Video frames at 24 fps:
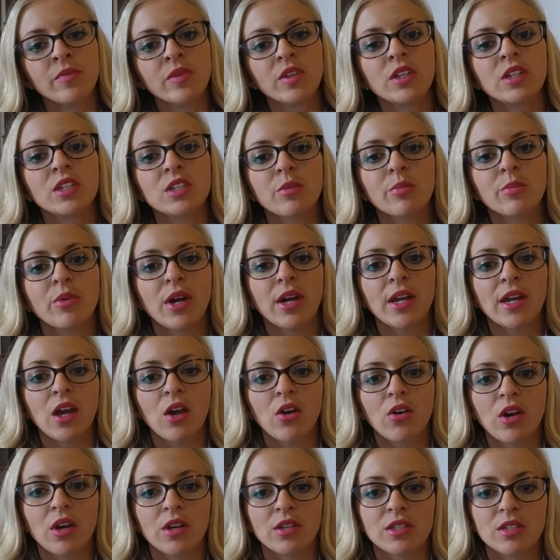you need to break
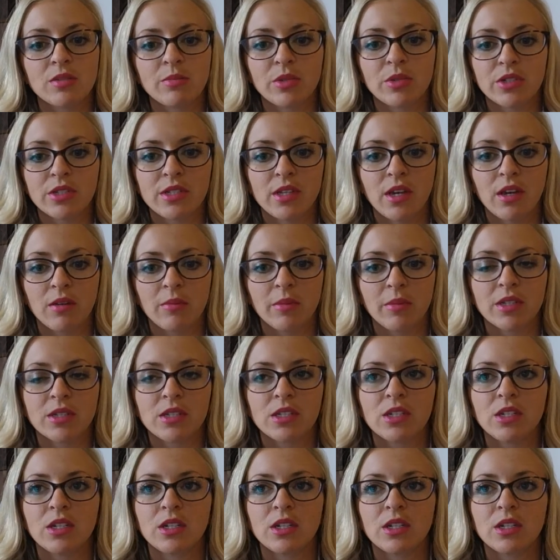out customer segments.